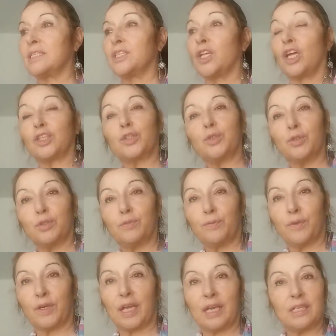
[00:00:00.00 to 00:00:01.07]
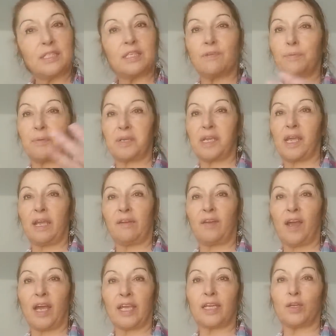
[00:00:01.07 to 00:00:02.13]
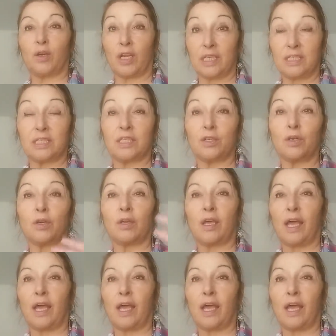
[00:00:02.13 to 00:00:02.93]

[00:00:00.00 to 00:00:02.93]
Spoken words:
not good for us, if we have high cholesterol,